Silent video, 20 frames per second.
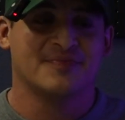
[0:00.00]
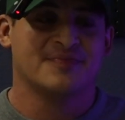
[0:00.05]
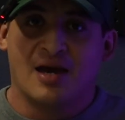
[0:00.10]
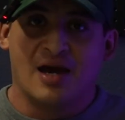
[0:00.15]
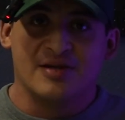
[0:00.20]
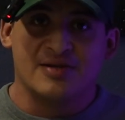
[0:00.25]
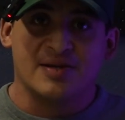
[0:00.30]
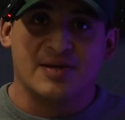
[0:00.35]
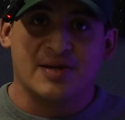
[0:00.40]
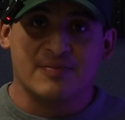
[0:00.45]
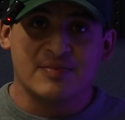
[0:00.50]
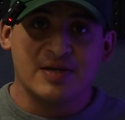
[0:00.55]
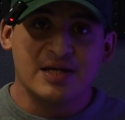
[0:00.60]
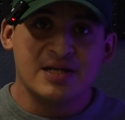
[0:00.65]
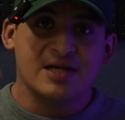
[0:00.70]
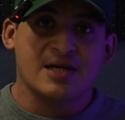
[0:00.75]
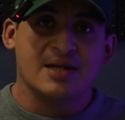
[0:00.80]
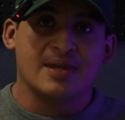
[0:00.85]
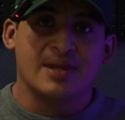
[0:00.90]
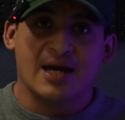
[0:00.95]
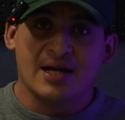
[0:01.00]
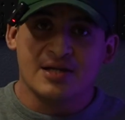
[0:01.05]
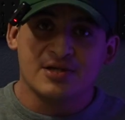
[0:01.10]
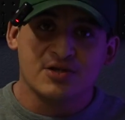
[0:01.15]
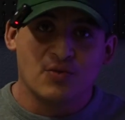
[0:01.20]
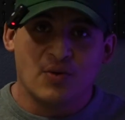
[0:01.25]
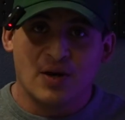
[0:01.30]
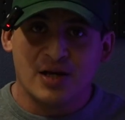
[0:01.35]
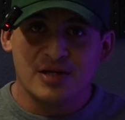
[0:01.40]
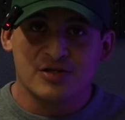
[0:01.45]
And the immediate
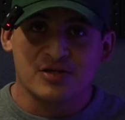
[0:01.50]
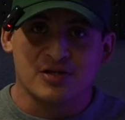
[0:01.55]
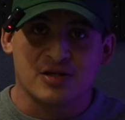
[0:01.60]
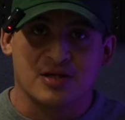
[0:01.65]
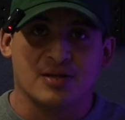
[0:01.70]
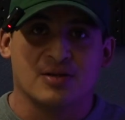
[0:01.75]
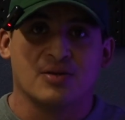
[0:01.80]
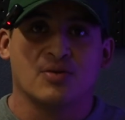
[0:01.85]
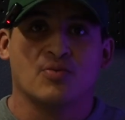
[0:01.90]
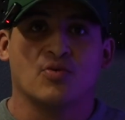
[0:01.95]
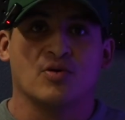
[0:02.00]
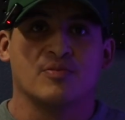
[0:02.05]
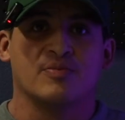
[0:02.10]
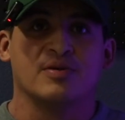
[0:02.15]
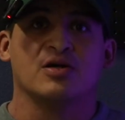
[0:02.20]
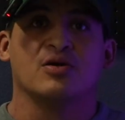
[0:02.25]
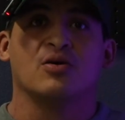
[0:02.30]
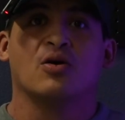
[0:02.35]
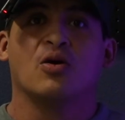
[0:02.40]
next question would be,